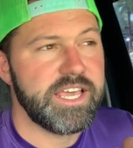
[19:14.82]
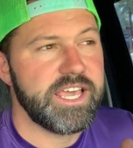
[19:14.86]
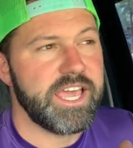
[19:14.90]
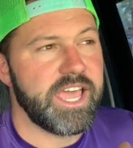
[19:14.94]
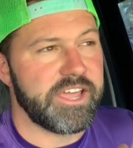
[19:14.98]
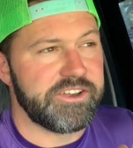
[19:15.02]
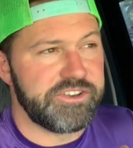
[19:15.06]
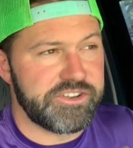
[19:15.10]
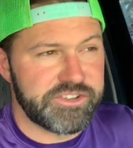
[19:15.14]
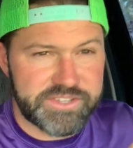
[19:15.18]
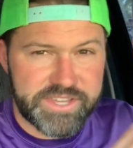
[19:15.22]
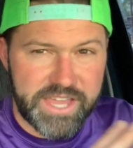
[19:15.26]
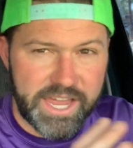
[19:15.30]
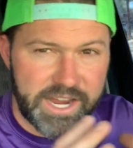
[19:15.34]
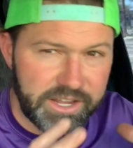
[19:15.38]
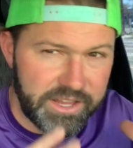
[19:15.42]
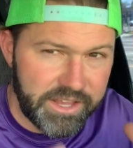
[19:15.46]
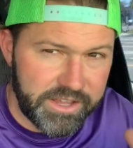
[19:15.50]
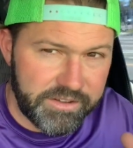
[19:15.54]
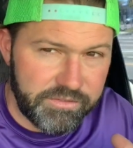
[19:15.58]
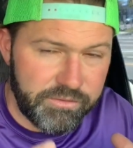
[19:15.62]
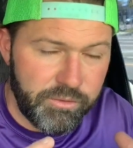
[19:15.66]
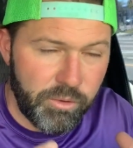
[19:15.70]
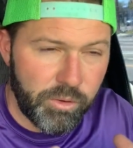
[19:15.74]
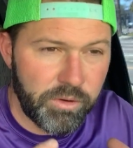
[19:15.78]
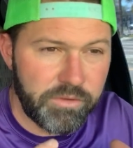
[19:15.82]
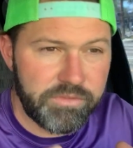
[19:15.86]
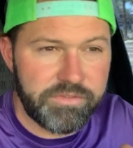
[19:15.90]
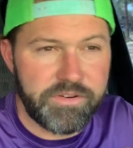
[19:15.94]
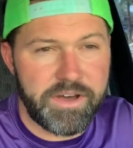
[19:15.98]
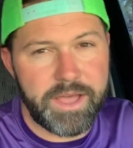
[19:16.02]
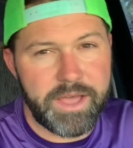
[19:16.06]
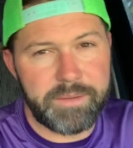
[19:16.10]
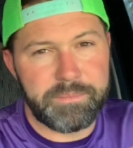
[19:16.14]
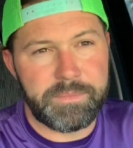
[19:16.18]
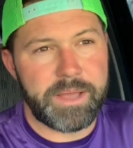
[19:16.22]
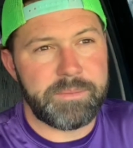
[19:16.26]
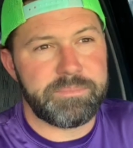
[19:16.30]
and just kind of like
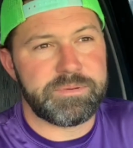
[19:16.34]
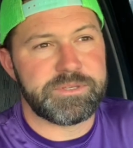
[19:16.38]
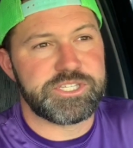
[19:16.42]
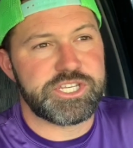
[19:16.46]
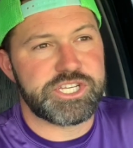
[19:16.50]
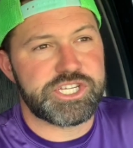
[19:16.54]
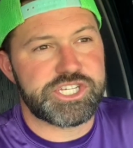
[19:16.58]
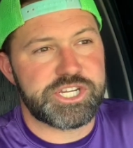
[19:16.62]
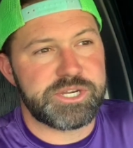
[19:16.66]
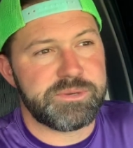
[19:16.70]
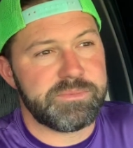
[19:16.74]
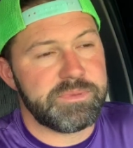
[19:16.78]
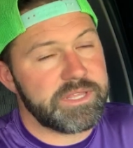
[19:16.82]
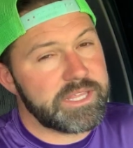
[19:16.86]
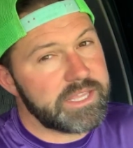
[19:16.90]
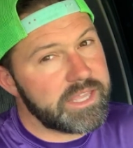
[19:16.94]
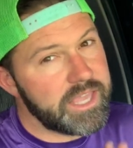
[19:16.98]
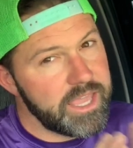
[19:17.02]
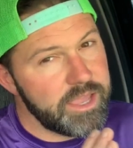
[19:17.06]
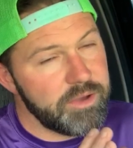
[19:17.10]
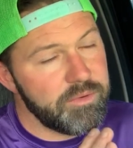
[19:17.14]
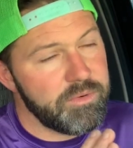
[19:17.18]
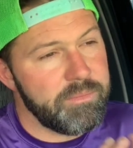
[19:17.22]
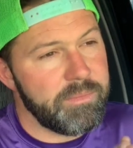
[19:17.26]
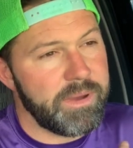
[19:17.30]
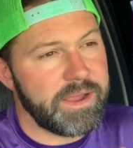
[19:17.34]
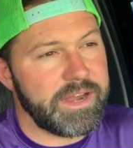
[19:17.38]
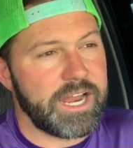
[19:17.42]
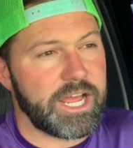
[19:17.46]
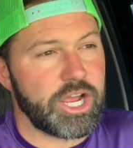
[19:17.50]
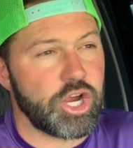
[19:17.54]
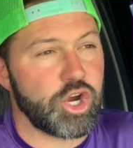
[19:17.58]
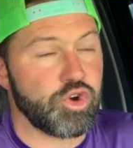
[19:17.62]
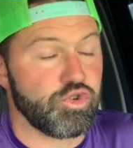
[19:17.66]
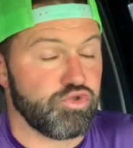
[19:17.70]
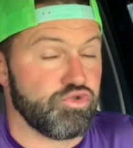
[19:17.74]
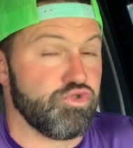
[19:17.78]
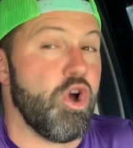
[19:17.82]
fortify my position and be like, hey, we might not
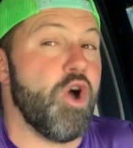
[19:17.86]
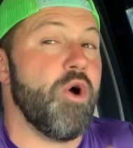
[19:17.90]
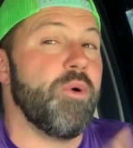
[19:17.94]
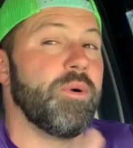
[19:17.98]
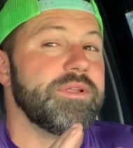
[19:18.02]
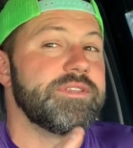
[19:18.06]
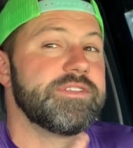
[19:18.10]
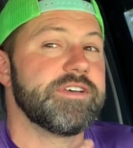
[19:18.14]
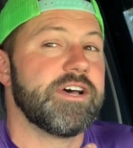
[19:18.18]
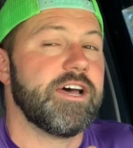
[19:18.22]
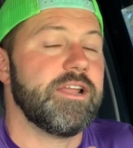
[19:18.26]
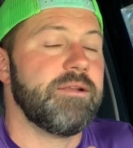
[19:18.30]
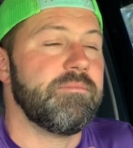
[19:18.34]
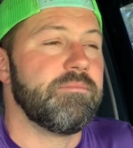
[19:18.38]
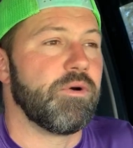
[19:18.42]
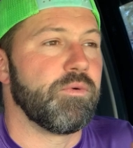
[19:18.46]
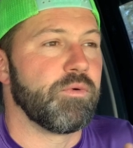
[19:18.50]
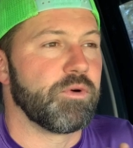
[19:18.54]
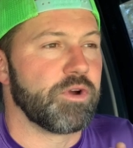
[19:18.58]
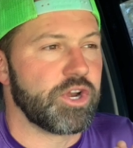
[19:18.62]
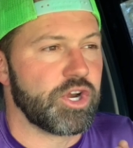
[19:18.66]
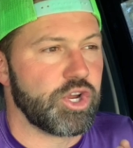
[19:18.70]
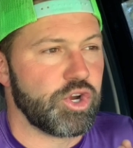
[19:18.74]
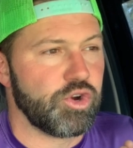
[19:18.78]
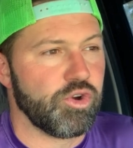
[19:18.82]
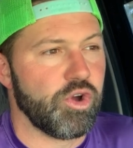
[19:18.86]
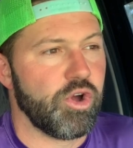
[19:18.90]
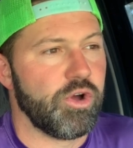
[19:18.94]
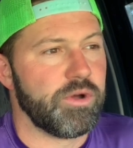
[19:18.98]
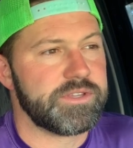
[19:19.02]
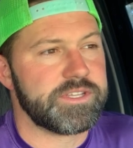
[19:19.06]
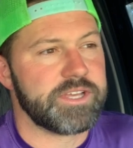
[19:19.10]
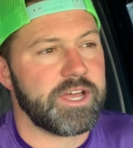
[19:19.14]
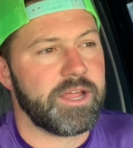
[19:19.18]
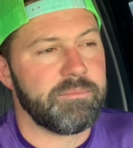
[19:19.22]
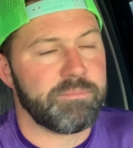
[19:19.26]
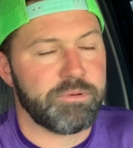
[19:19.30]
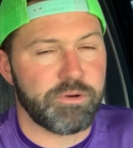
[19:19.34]
grow a ton, but we're going to grow a
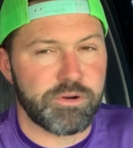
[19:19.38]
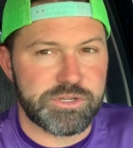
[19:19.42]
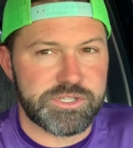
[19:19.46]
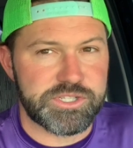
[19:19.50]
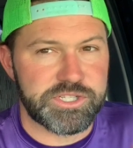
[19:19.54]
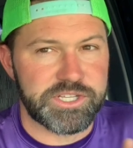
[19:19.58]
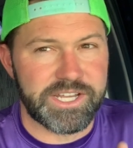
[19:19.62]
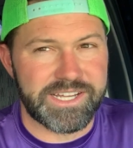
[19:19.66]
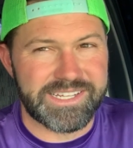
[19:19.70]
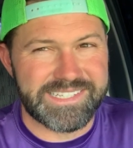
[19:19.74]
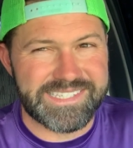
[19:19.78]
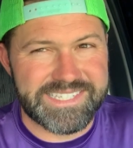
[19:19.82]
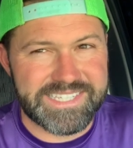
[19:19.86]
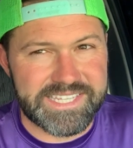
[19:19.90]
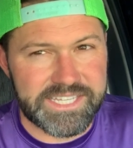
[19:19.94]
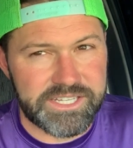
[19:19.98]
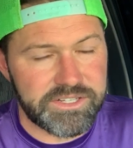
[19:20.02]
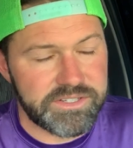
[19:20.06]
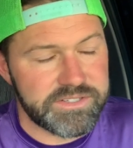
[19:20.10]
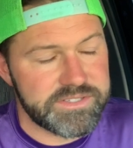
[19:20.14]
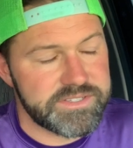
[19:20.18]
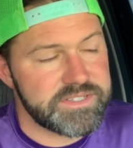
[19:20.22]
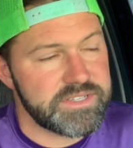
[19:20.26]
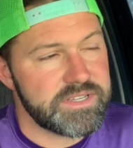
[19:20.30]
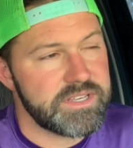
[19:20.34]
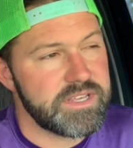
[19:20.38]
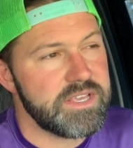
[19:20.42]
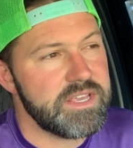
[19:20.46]
ton personally on skills.